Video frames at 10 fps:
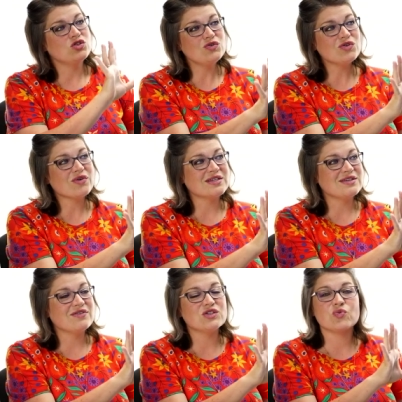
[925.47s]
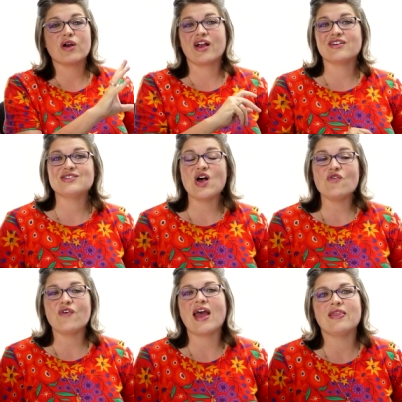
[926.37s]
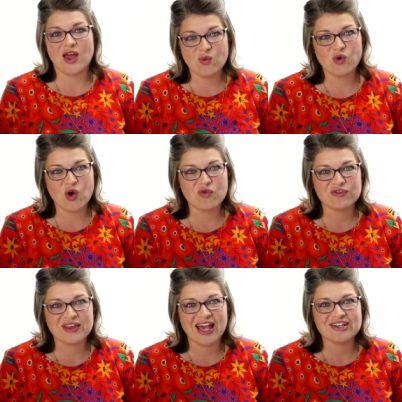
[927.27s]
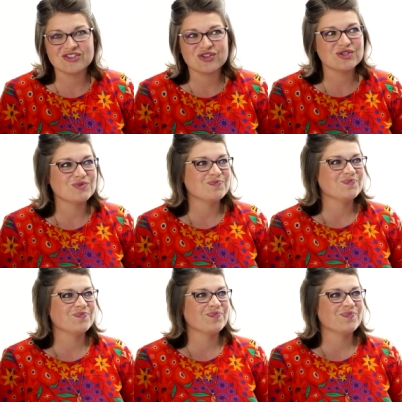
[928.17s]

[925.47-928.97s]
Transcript: do the rest of this work yourself, and then we'll go over the answers.